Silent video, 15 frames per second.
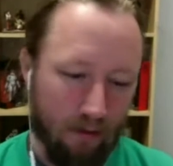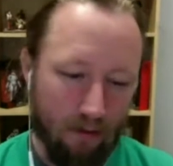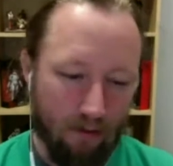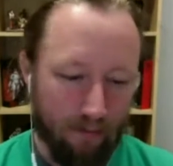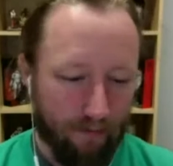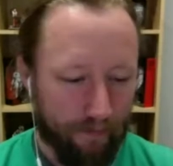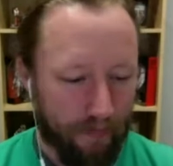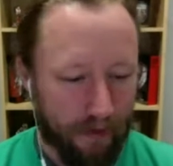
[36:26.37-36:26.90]

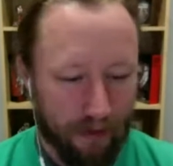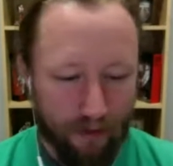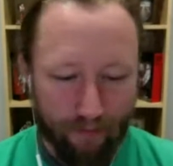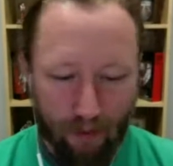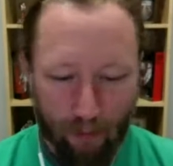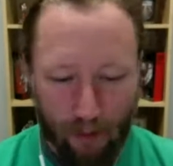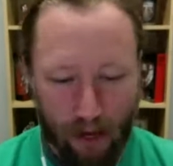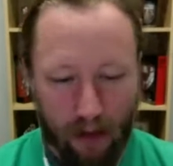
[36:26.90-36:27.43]
the different
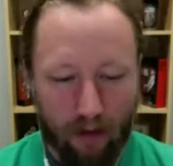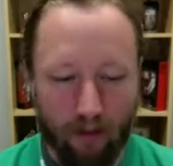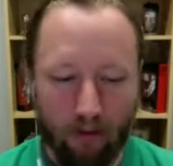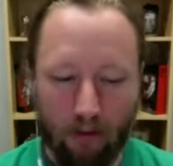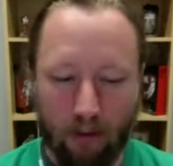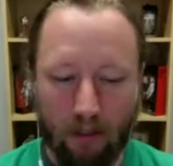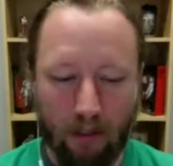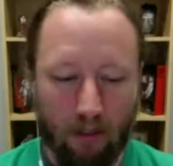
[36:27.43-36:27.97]
panels
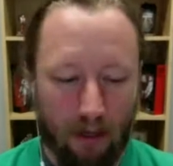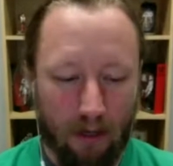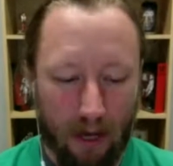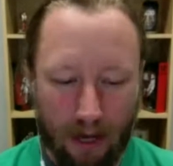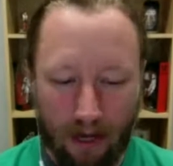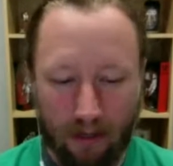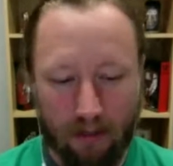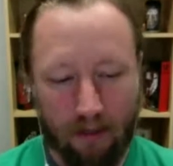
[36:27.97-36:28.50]
and
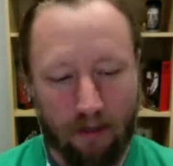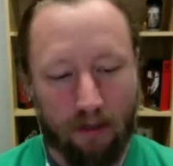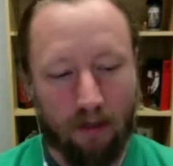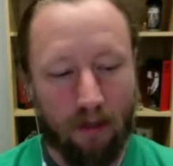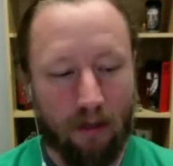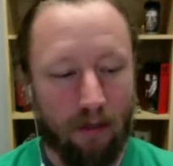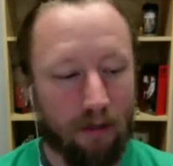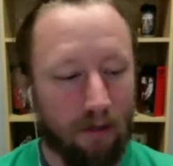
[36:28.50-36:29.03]
guests
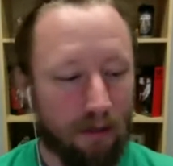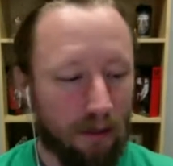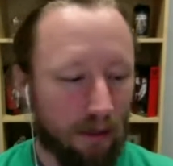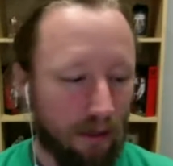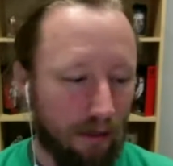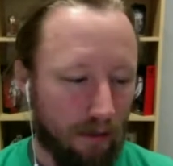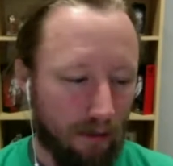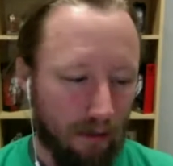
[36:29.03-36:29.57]
and
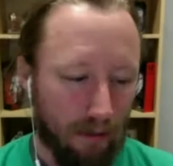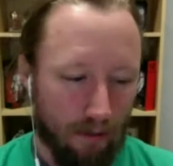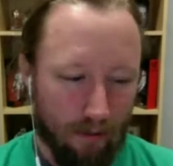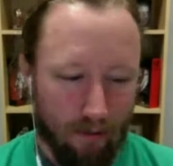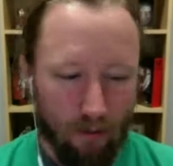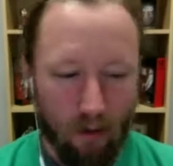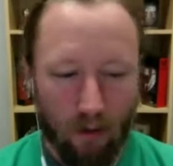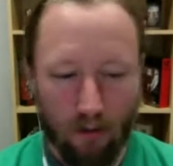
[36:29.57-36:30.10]
who
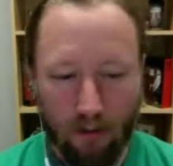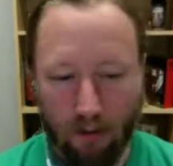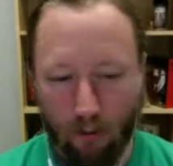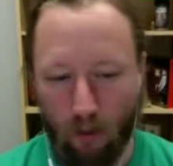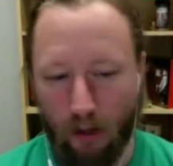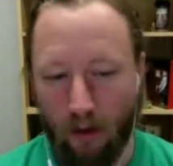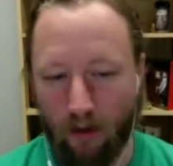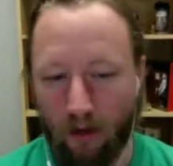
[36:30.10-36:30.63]
knows what
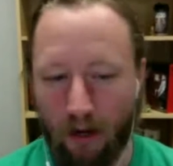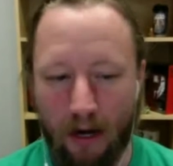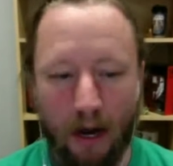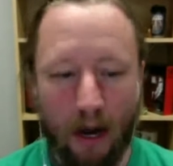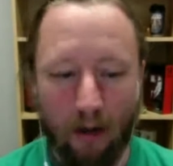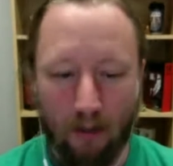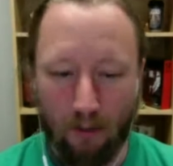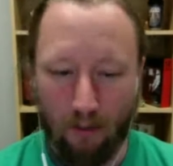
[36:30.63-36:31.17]
other
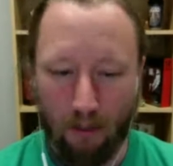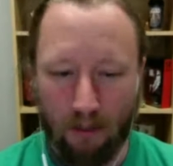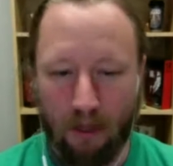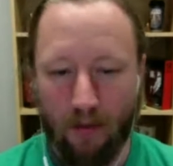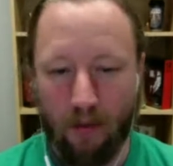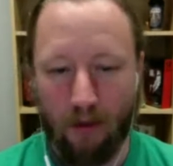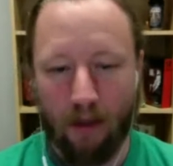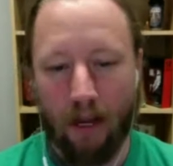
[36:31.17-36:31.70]
announcements that they'll
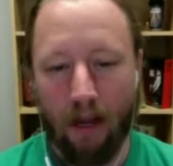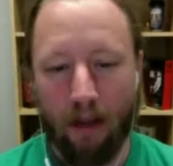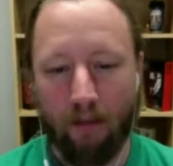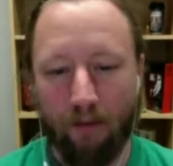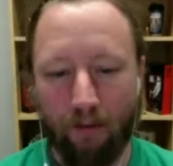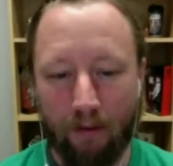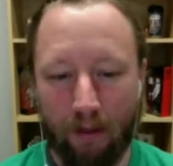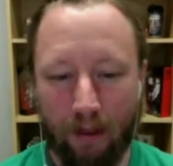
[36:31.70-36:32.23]
have.
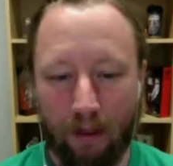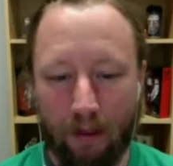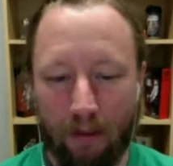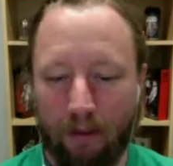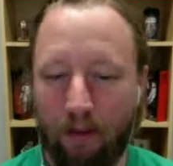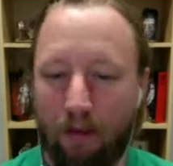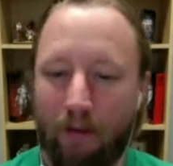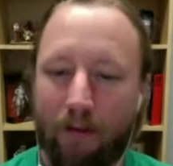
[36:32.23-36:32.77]

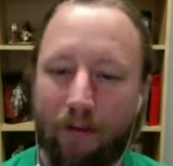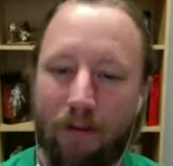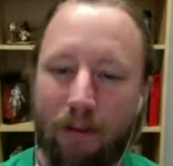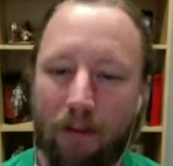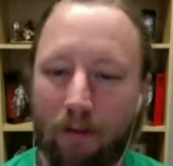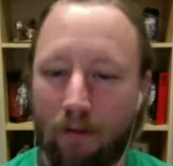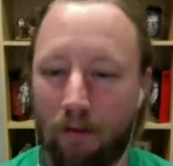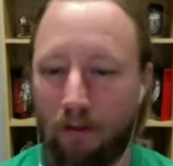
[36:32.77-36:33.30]

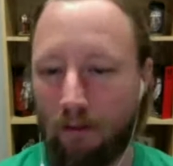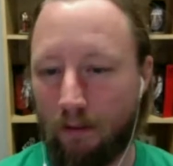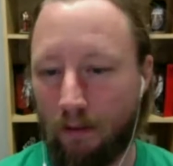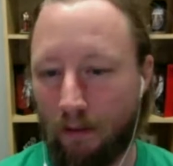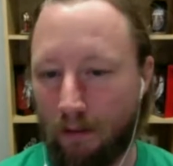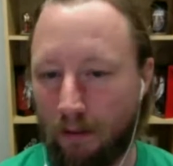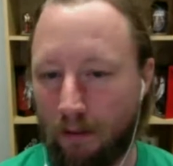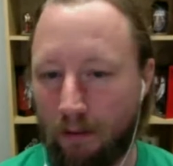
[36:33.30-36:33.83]
So
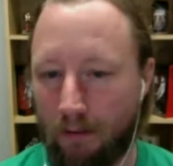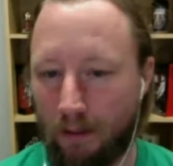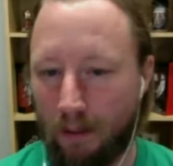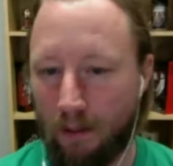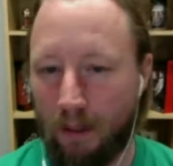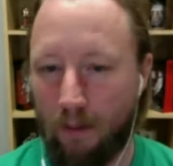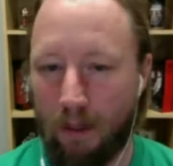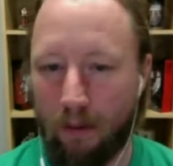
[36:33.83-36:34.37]
it's going to be a
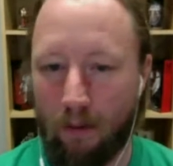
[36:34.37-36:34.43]
big one.